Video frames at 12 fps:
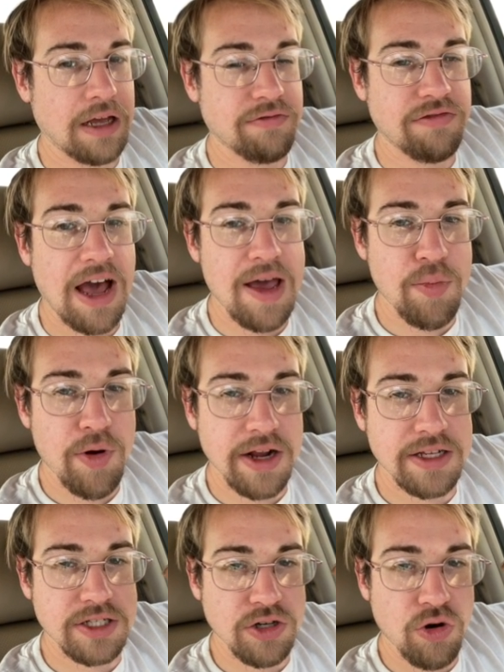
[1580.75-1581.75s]

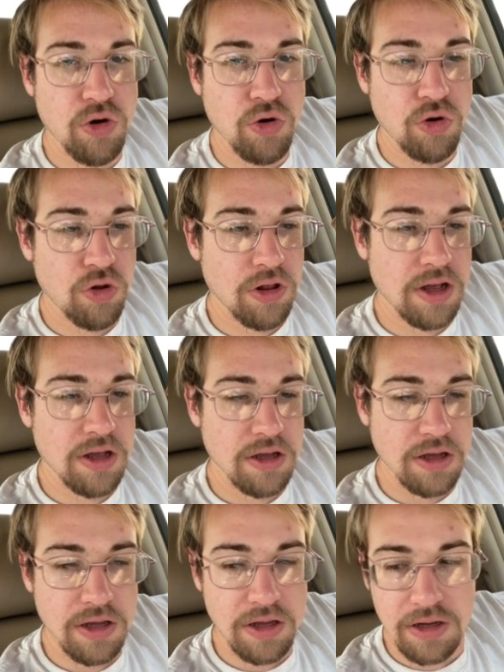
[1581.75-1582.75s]
vibrates your whole
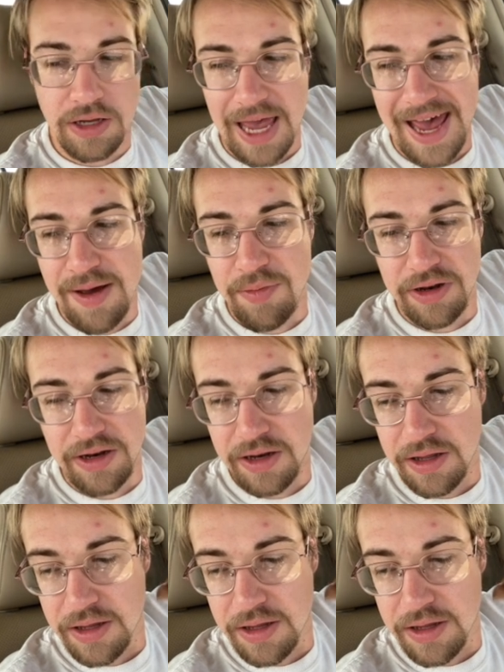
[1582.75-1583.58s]
cabin.